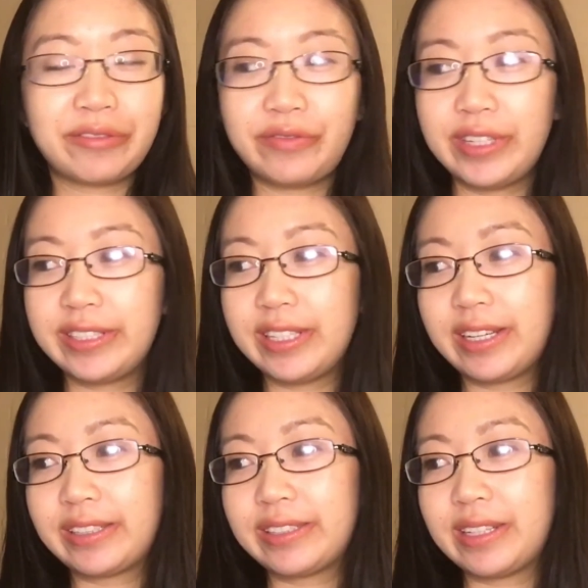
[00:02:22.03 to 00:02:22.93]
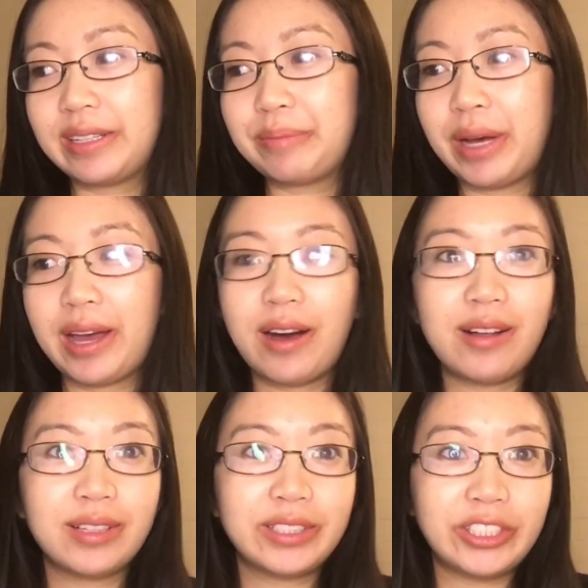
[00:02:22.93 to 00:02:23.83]
physics and
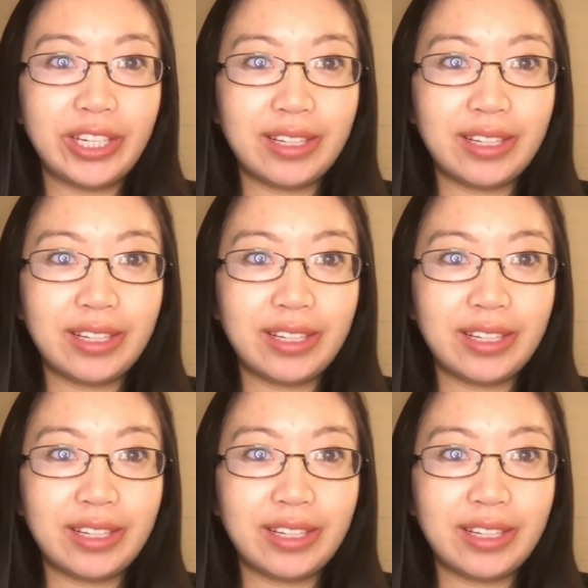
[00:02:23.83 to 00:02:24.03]
biology,